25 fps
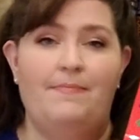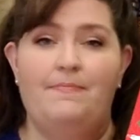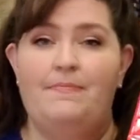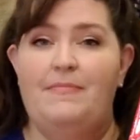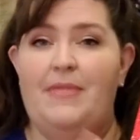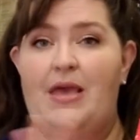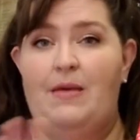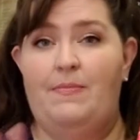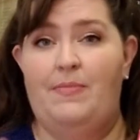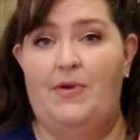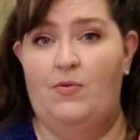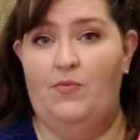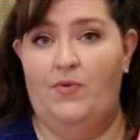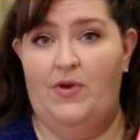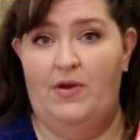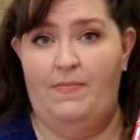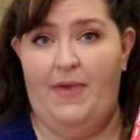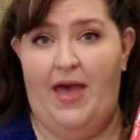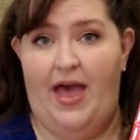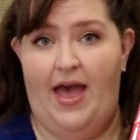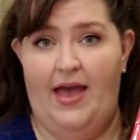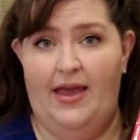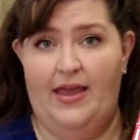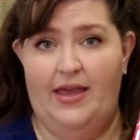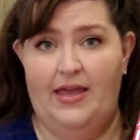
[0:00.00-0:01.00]
It may be
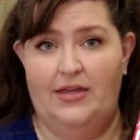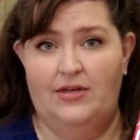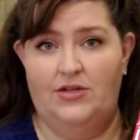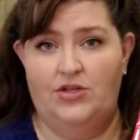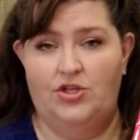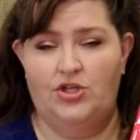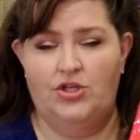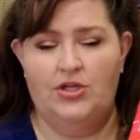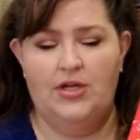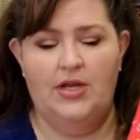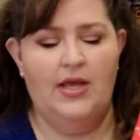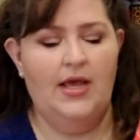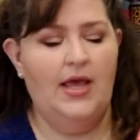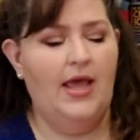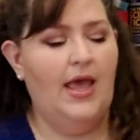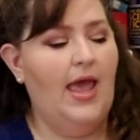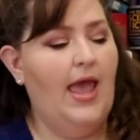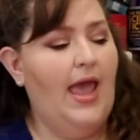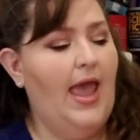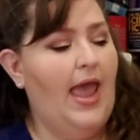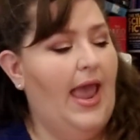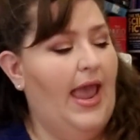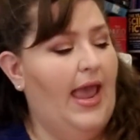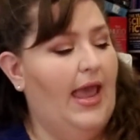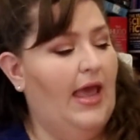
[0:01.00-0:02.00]
repackaged.
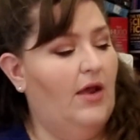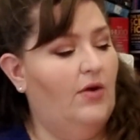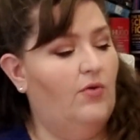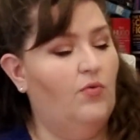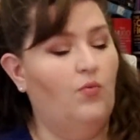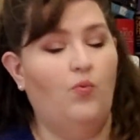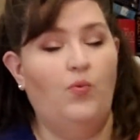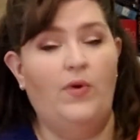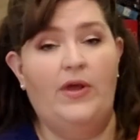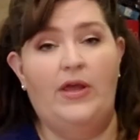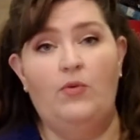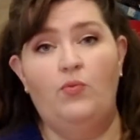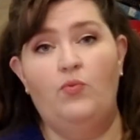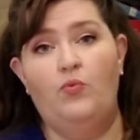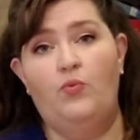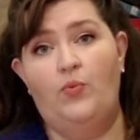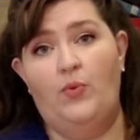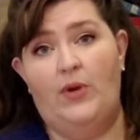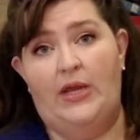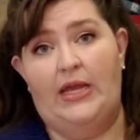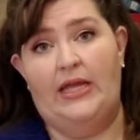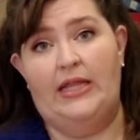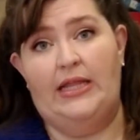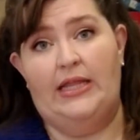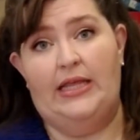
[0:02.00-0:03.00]
And we
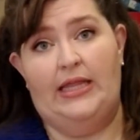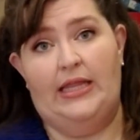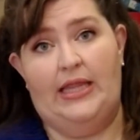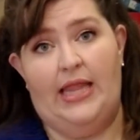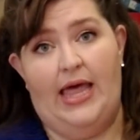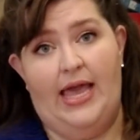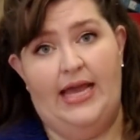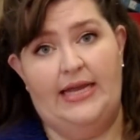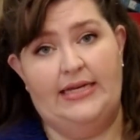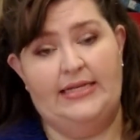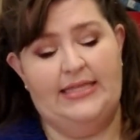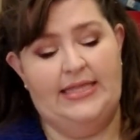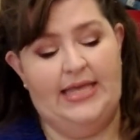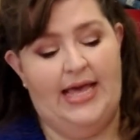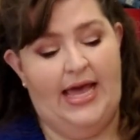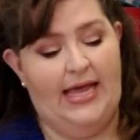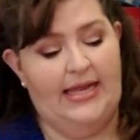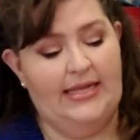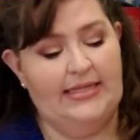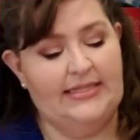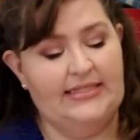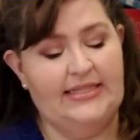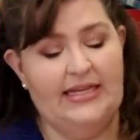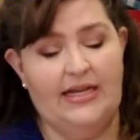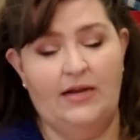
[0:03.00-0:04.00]
really liked that.
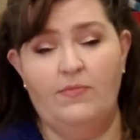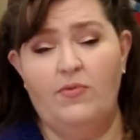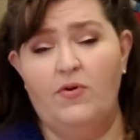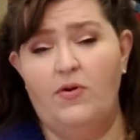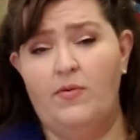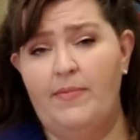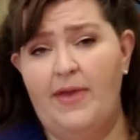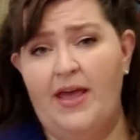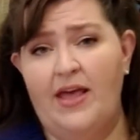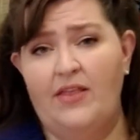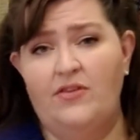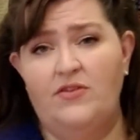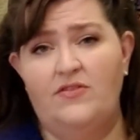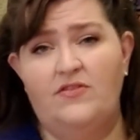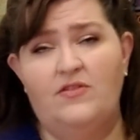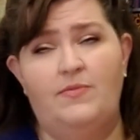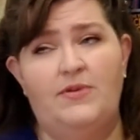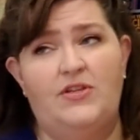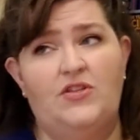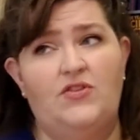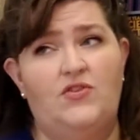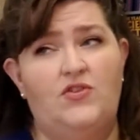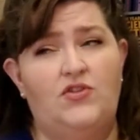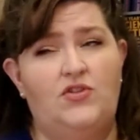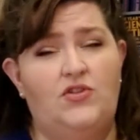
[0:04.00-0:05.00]
Singapore Math used to
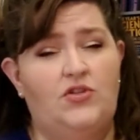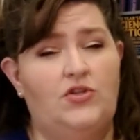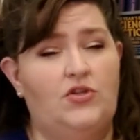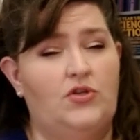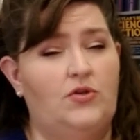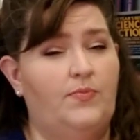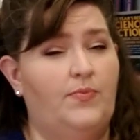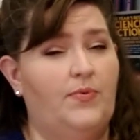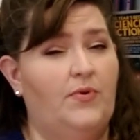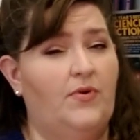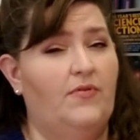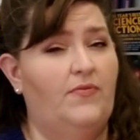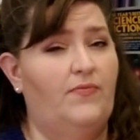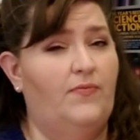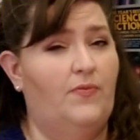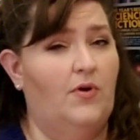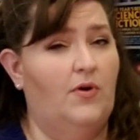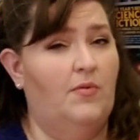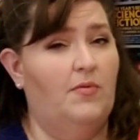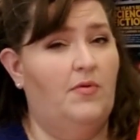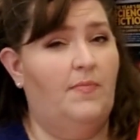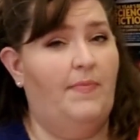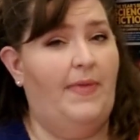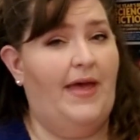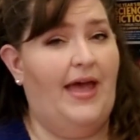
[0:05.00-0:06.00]
be super
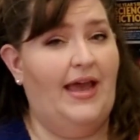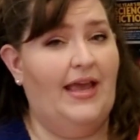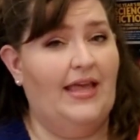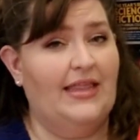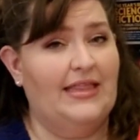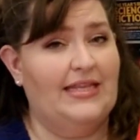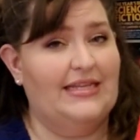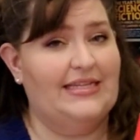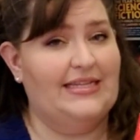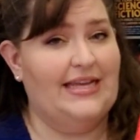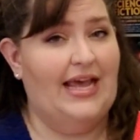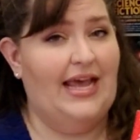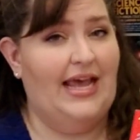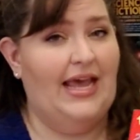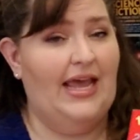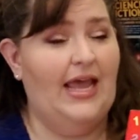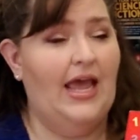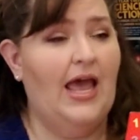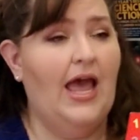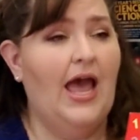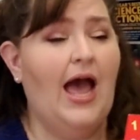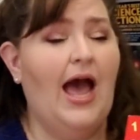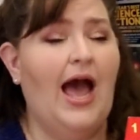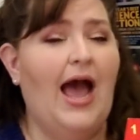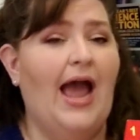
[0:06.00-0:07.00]
affordable back in the
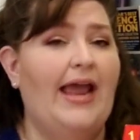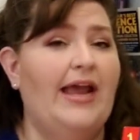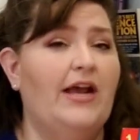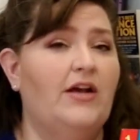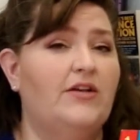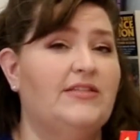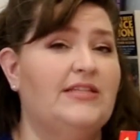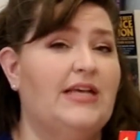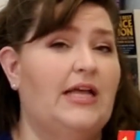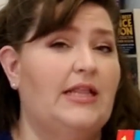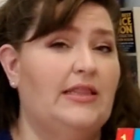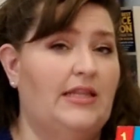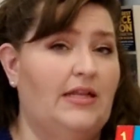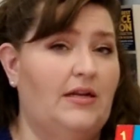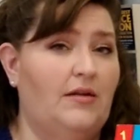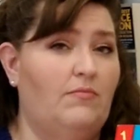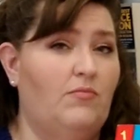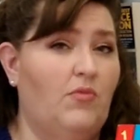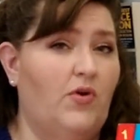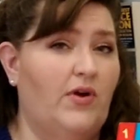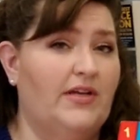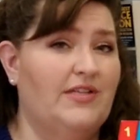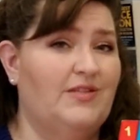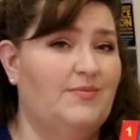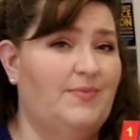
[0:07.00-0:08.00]
day. I hear it's a little
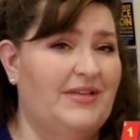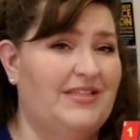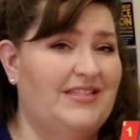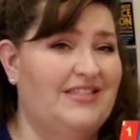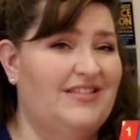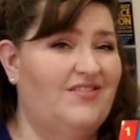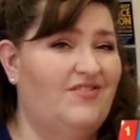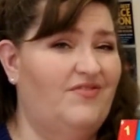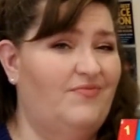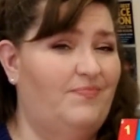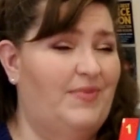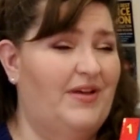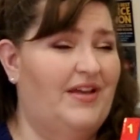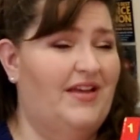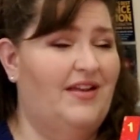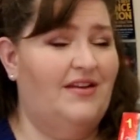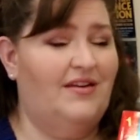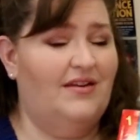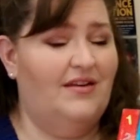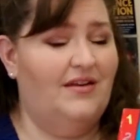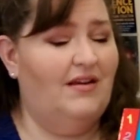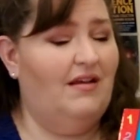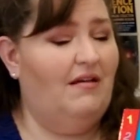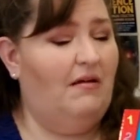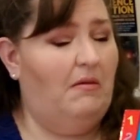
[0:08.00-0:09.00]
more expensive,
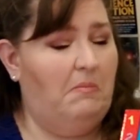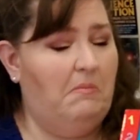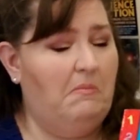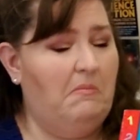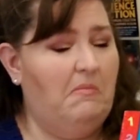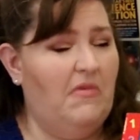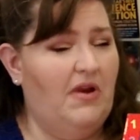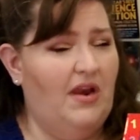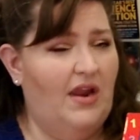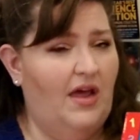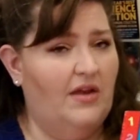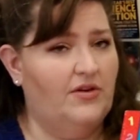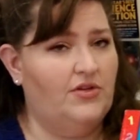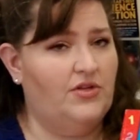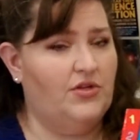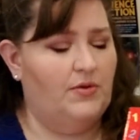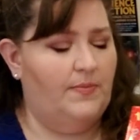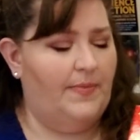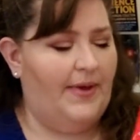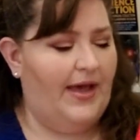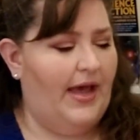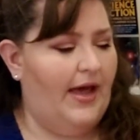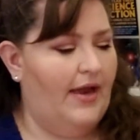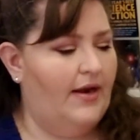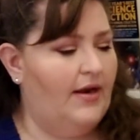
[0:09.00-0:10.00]
but not
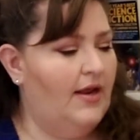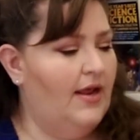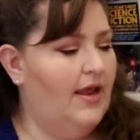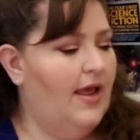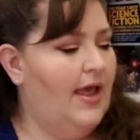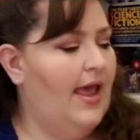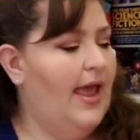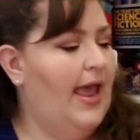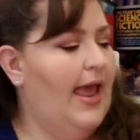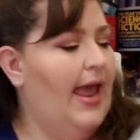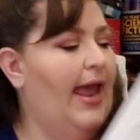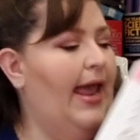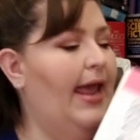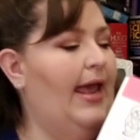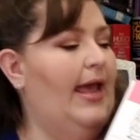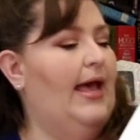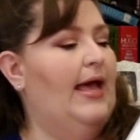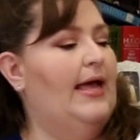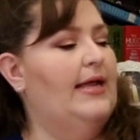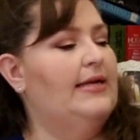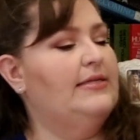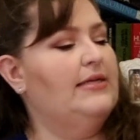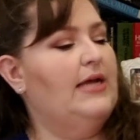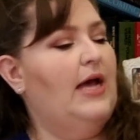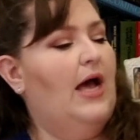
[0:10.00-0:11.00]
too bad.
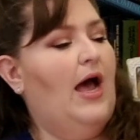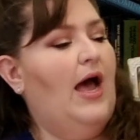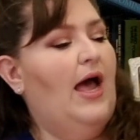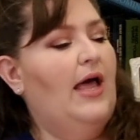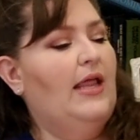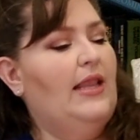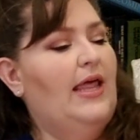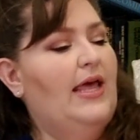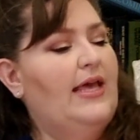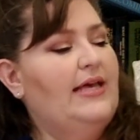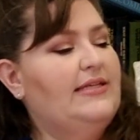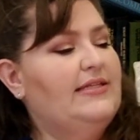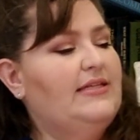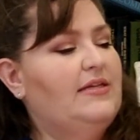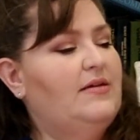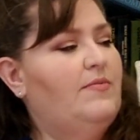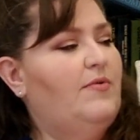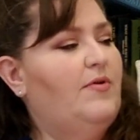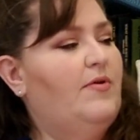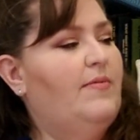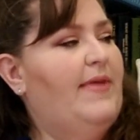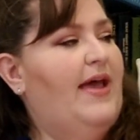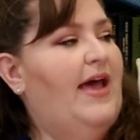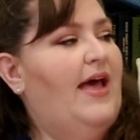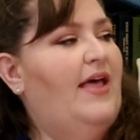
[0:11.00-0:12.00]
And I like
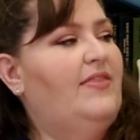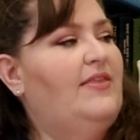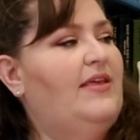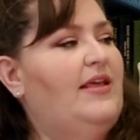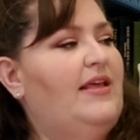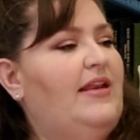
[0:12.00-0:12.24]
Singapore Math.